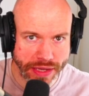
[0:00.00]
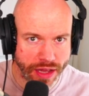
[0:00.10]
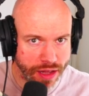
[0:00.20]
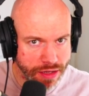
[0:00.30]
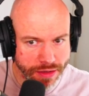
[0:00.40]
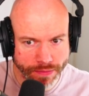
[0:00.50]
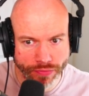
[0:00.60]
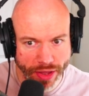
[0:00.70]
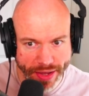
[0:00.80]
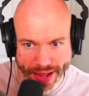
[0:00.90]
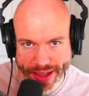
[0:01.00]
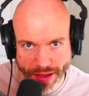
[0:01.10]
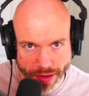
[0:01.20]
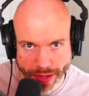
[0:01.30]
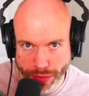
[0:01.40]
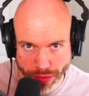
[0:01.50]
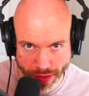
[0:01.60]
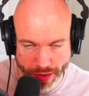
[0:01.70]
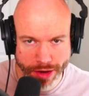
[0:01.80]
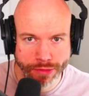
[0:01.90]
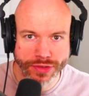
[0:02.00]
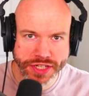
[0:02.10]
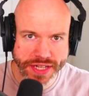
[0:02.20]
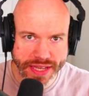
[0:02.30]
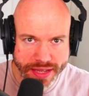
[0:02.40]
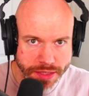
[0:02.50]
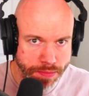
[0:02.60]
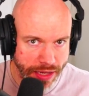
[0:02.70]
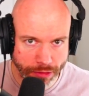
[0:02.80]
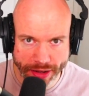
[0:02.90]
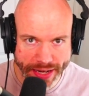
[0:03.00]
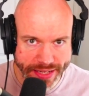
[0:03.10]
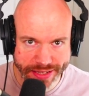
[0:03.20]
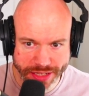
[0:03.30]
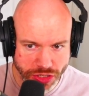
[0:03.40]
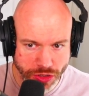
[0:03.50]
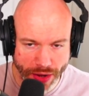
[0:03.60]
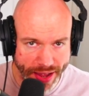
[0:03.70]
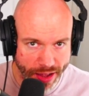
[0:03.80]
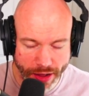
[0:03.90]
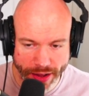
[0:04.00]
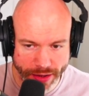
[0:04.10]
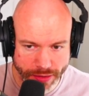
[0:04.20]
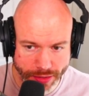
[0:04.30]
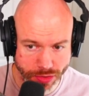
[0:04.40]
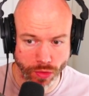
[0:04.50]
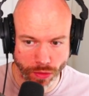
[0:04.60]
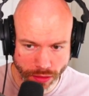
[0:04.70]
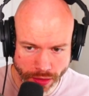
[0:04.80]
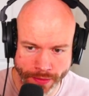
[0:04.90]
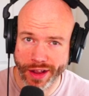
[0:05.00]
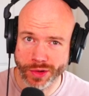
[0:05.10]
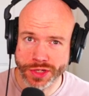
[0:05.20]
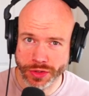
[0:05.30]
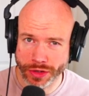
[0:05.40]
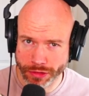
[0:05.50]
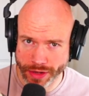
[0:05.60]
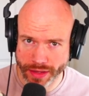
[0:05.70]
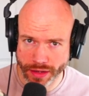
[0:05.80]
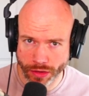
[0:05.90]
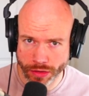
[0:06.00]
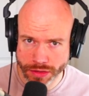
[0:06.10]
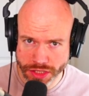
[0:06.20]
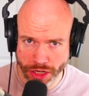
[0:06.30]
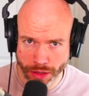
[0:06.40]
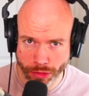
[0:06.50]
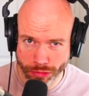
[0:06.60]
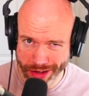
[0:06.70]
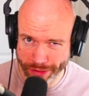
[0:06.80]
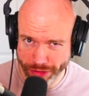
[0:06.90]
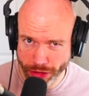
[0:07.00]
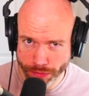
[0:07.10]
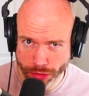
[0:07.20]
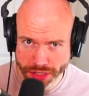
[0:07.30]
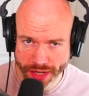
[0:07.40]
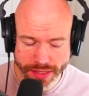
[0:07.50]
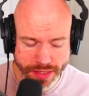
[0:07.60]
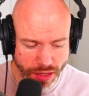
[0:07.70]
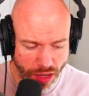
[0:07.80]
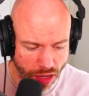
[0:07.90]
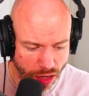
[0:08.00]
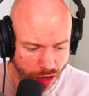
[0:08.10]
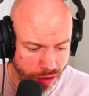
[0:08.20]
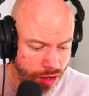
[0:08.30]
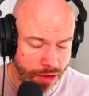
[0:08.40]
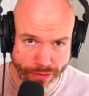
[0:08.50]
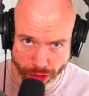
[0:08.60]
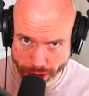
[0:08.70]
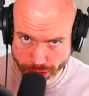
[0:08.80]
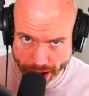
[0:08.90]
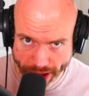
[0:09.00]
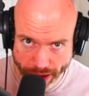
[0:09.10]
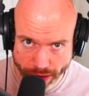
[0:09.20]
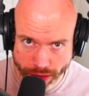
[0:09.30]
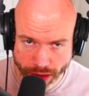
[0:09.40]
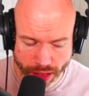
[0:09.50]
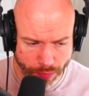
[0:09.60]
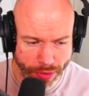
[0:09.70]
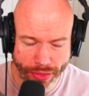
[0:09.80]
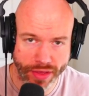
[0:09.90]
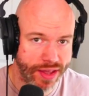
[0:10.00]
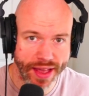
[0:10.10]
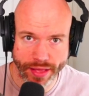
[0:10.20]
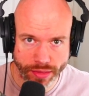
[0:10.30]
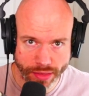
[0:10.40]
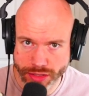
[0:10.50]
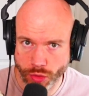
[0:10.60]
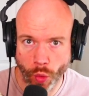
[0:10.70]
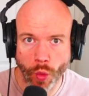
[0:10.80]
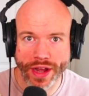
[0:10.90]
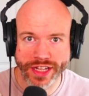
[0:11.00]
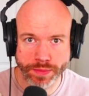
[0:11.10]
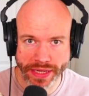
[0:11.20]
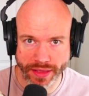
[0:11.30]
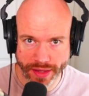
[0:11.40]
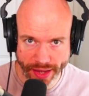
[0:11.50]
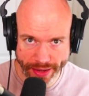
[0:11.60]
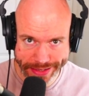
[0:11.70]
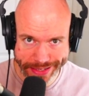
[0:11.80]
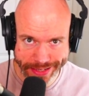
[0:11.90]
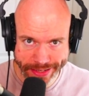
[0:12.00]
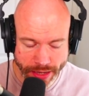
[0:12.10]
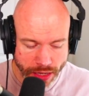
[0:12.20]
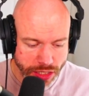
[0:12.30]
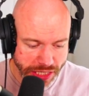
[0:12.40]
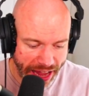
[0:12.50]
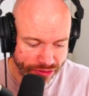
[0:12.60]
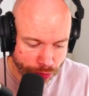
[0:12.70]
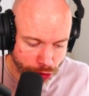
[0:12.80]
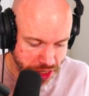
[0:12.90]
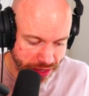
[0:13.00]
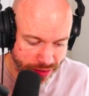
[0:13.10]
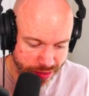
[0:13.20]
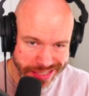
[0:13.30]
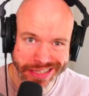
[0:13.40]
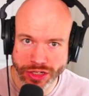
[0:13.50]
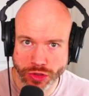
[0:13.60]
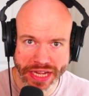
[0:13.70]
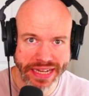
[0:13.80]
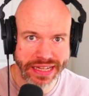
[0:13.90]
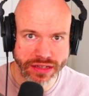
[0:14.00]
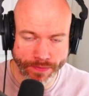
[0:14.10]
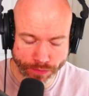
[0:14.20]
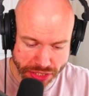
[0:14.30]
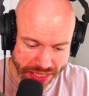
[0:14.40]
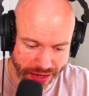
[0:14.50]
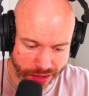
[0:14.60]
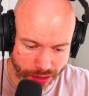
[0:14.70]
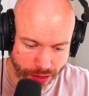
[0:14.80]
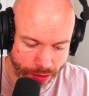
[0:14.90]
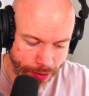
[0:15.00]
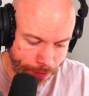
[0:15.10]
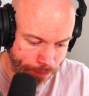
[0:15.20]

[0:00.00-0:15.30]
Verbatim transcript: become an A I thing. I don't see this being related to A I at all. I also agree that long-term greenfield projects are very rare, but again, that's always been the case. To have a project that doesn't use any particular